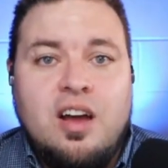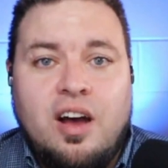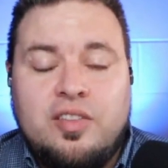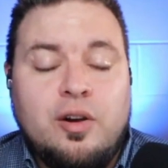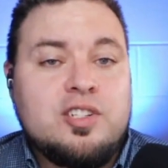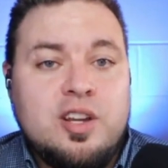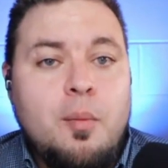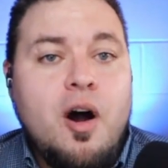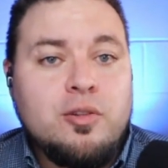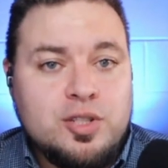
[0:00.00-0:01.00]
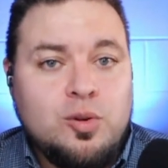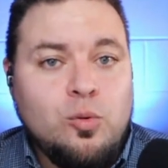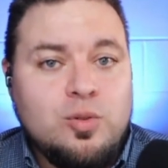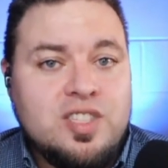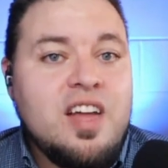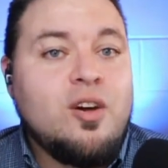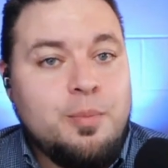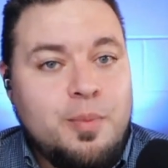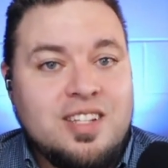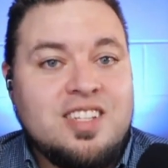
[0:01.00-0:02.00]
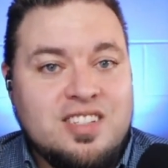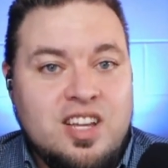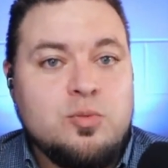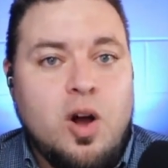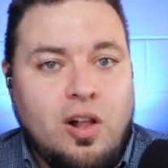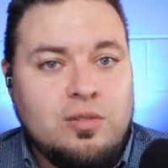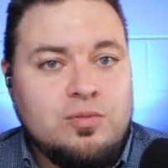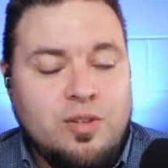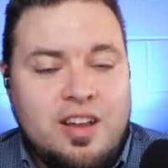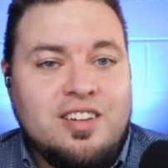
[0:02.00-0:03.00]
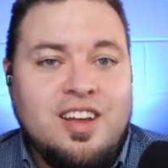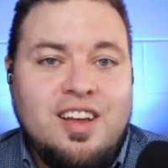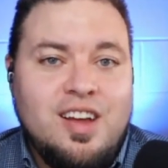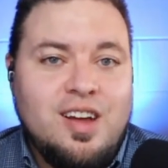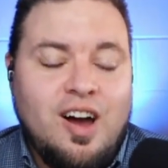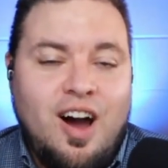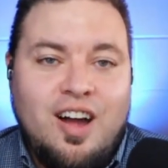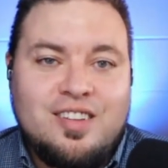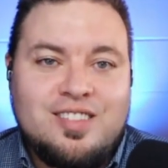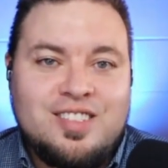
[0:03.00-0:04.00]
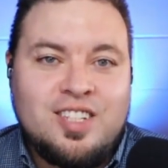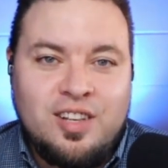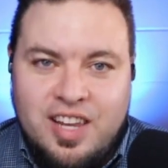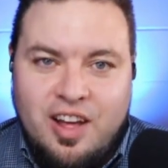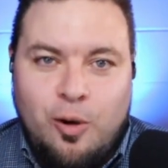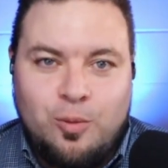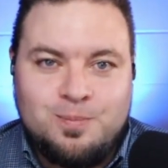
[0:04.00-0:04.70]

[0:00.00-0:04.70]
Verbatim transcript: Uh, there are some other schools that could make sense as well, right? Uh, Toledo,